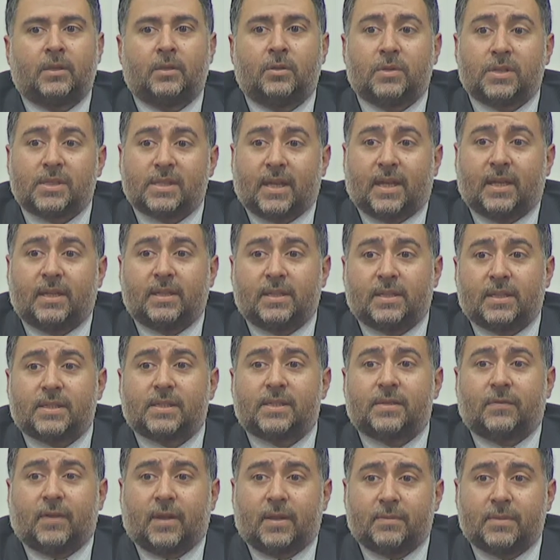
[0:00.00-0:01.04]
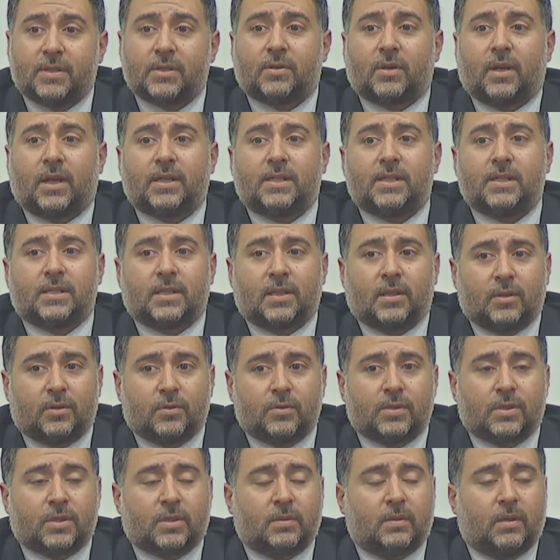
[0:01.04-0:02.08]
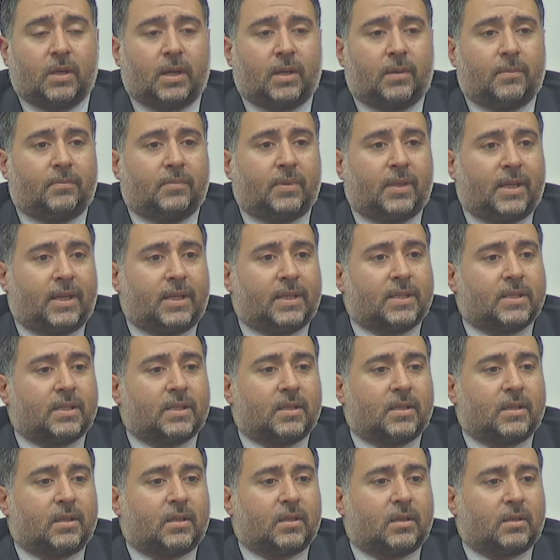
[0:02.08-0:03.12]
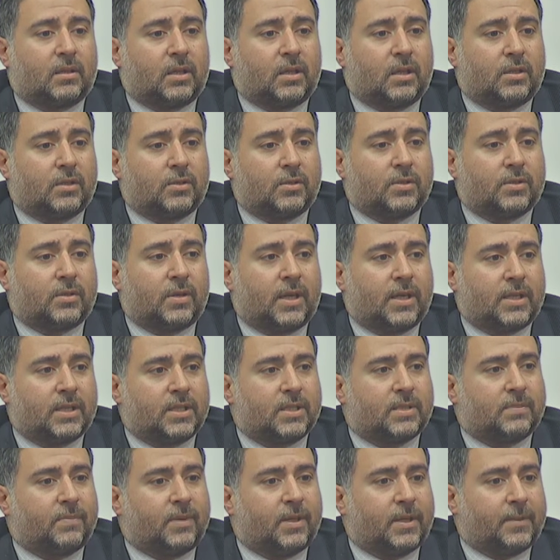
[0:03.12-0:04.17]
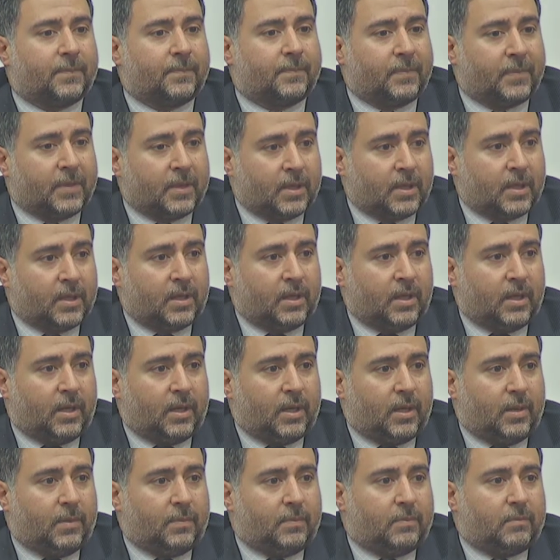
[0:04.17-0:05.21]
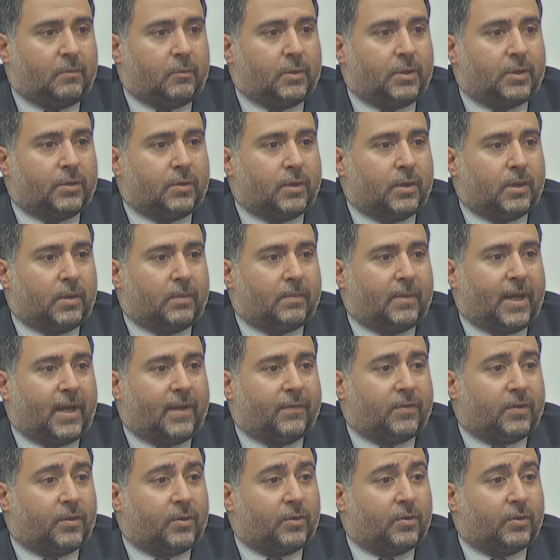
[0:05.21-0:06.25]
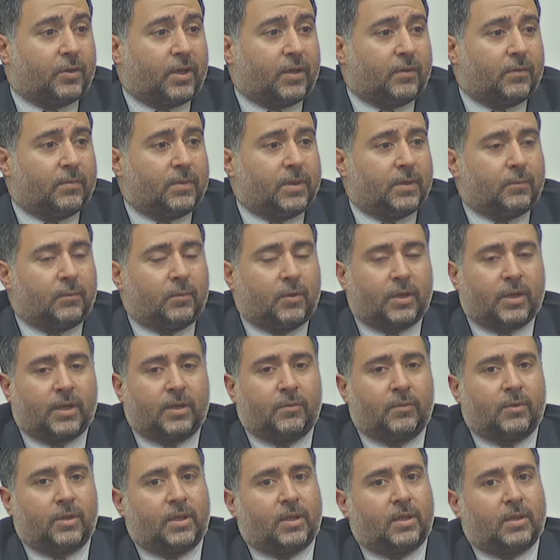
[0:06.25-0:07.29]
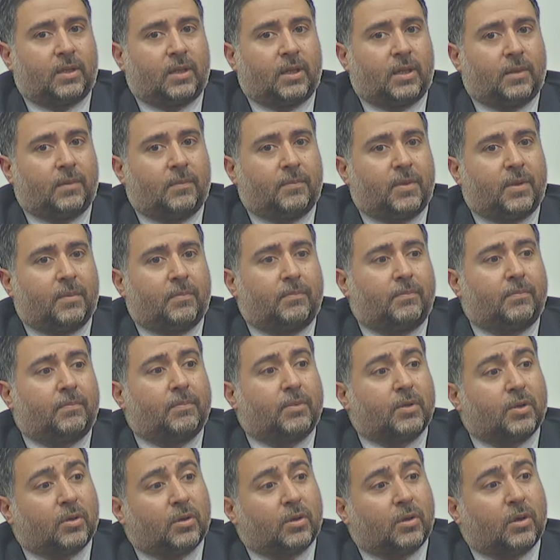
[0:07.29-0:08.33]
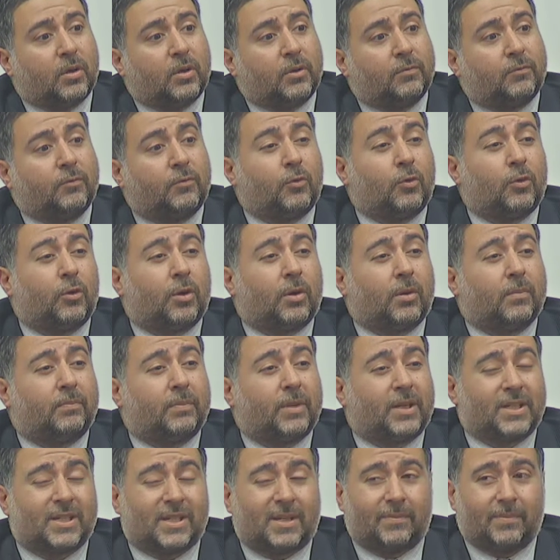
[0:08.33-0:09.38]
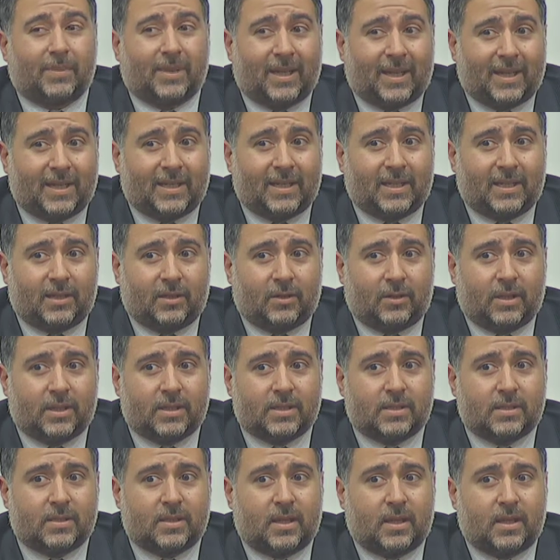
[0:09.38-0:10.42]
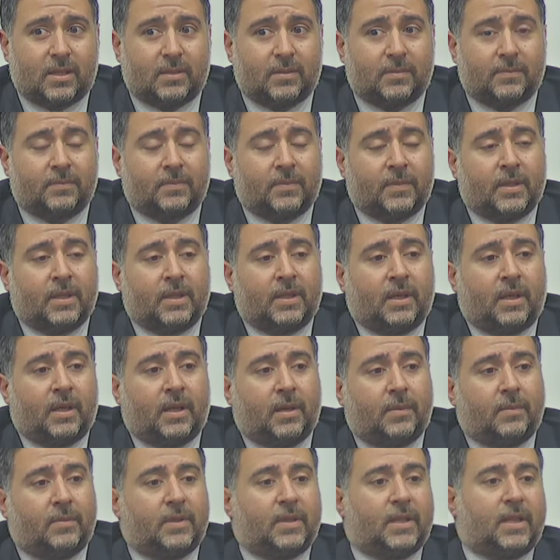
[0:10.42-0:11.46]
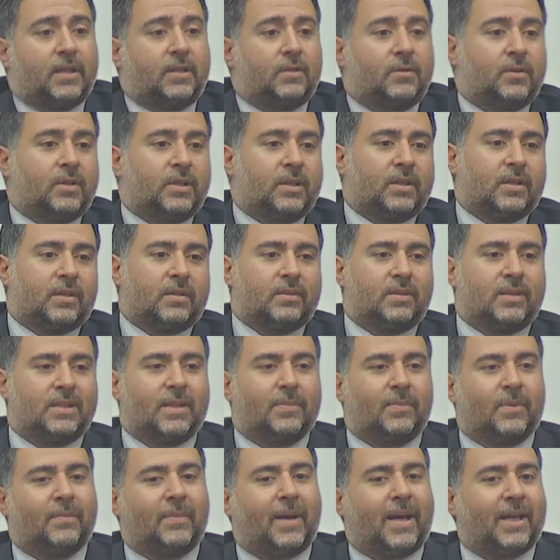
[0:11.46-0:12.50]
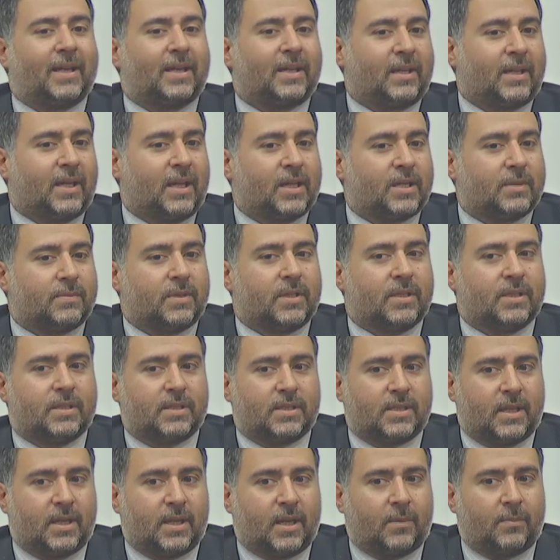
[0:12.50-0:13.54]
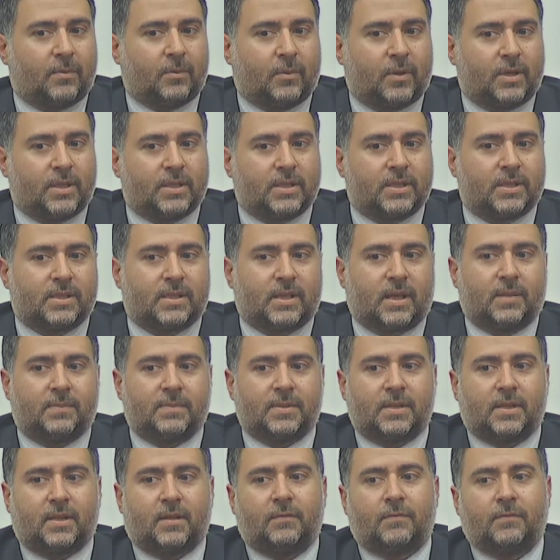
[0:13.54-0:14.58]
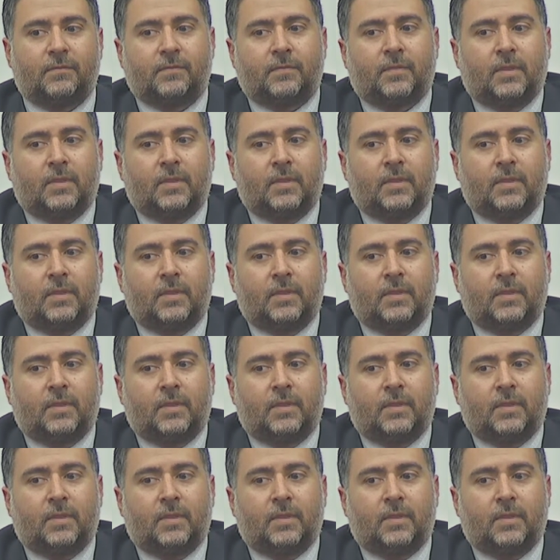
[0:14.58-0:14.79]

USAID does development strategies, and those play into the country strategies, but we do it on behalf of the whole government, working with the Bureau for Budget and Planning here at state. They do the diplomatic engagement, state operations type stuff.